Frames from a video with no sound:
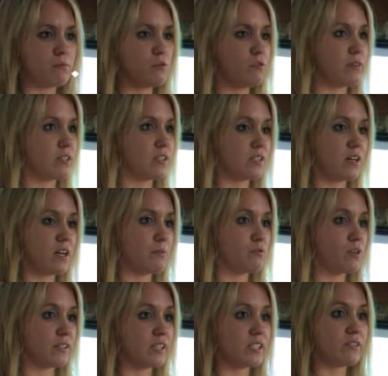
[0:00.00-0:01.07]
moving the design
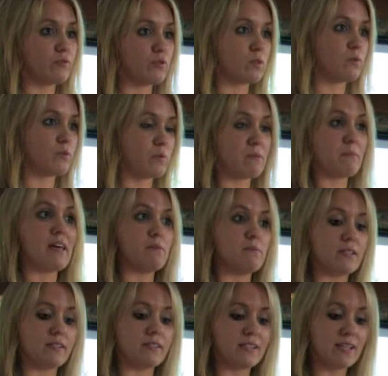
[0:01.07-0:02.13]
process forward with
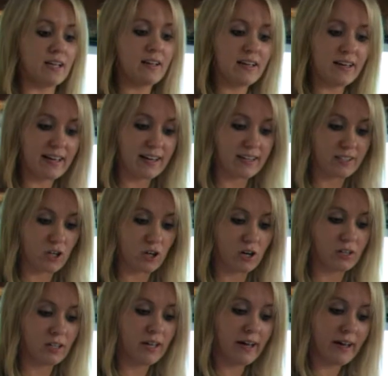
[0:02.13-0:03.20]
amendments and
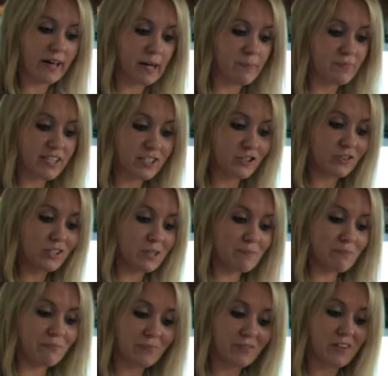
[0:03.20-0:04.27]
all. These are
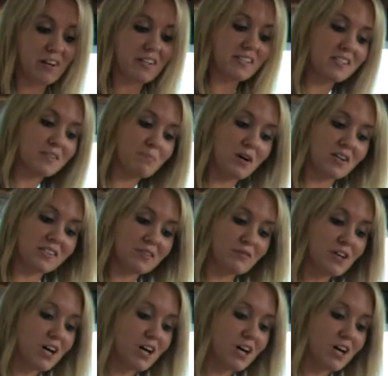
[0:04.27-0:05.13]
some nice positive